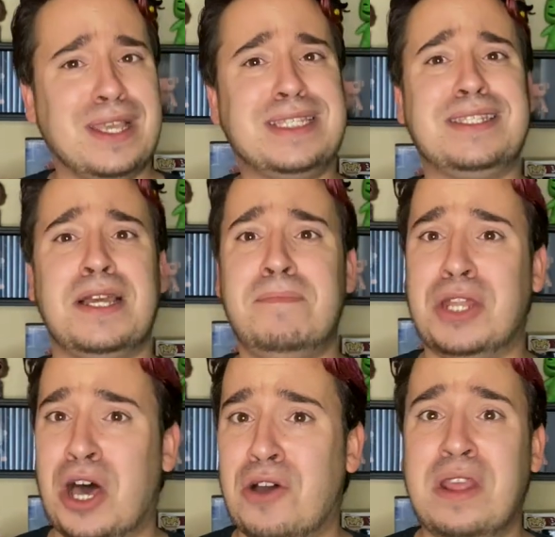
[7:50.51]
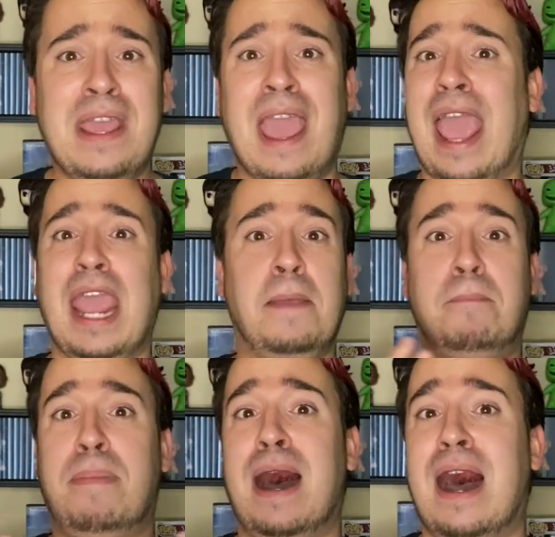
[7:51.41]
They stumble on a
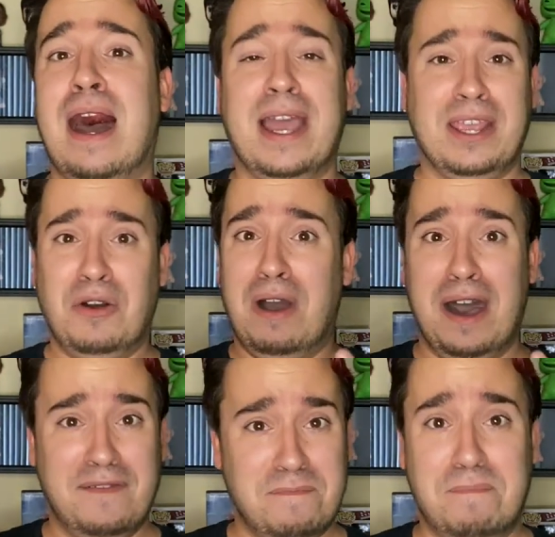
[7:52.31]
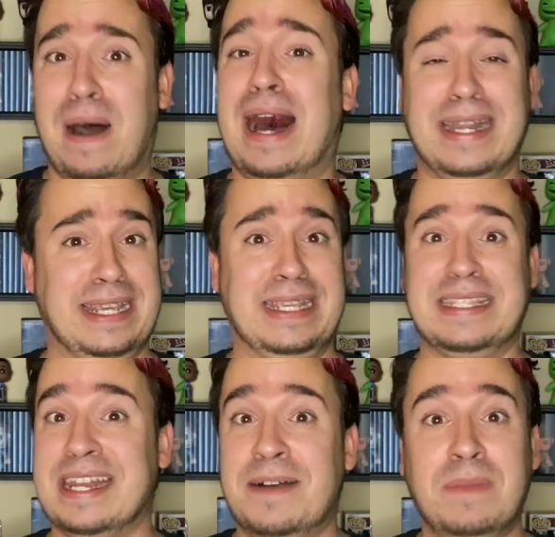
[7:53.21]
pile of
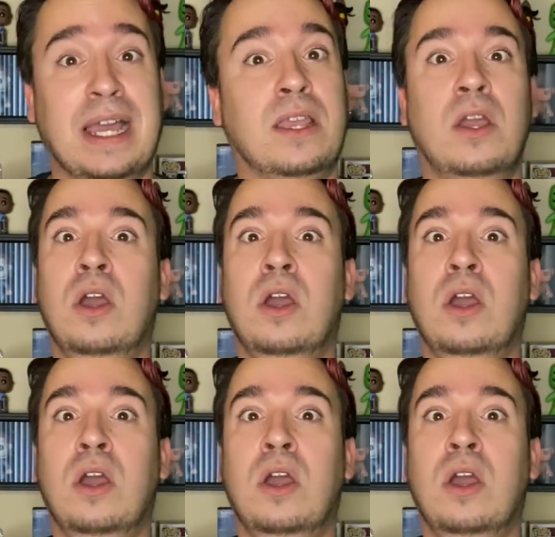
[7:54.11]
bodies, and I'm like,